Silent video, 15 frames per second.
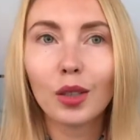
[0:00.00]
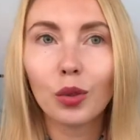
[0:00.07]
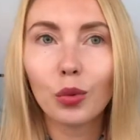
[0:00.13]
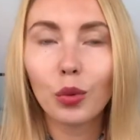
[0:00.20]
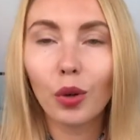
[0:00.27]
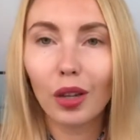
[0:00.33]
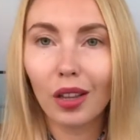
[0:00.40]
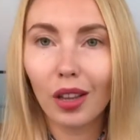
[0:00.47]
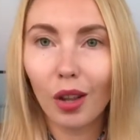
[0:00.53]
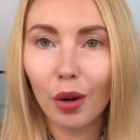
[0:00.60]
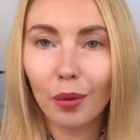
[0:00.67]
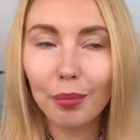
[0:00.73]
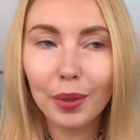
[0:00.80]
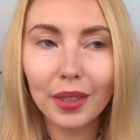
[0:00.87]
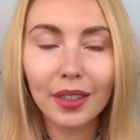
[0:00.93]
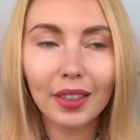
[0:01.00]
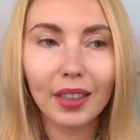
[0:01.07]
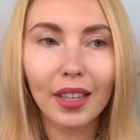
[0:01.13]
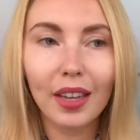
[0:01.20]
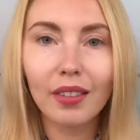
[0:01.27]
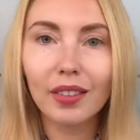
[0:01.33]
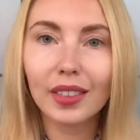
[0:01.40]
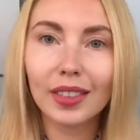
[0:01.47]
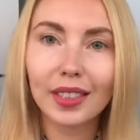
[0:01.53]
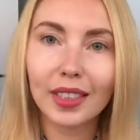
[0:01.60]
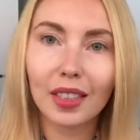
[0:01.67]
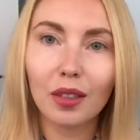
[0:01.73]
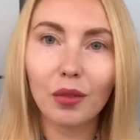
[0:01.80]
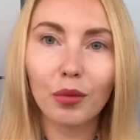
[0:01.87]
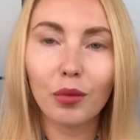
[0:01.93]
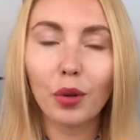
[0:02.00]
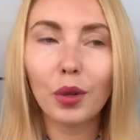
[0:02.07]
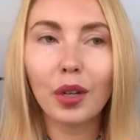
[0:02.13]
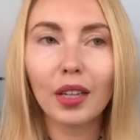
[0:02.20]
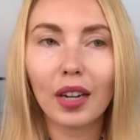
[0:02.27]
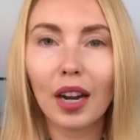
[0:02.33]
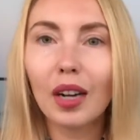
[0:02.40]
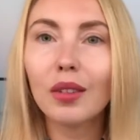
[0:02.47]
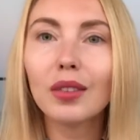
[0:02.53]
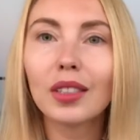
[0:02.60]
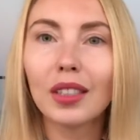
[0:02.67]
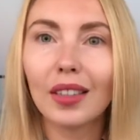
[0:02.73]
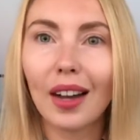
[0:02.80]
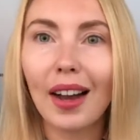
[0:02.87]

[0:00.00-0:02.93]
to a lobby level, then walk around.